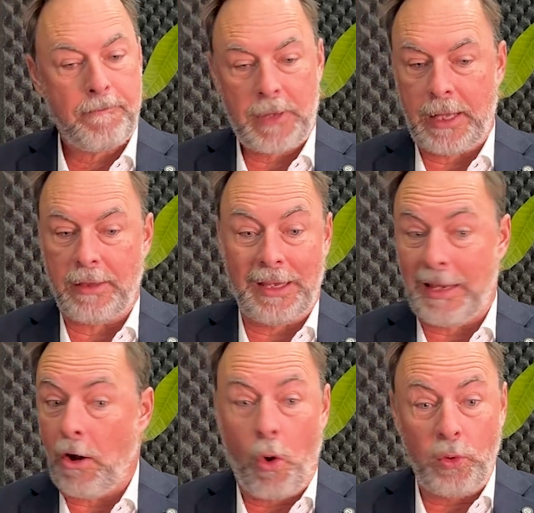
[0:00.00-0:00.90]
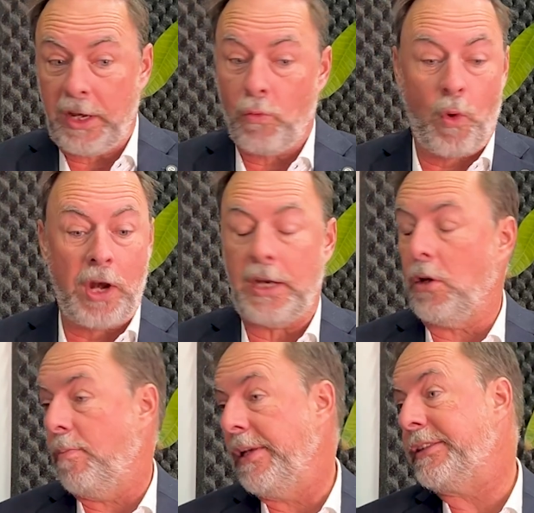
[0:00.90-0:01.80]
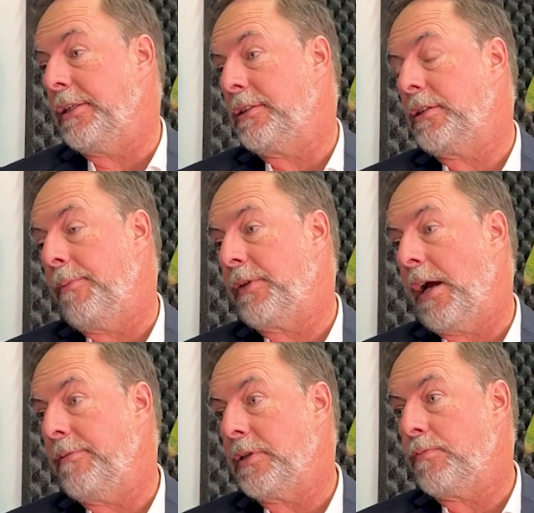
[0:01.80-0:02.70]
in the only running the business sometimes,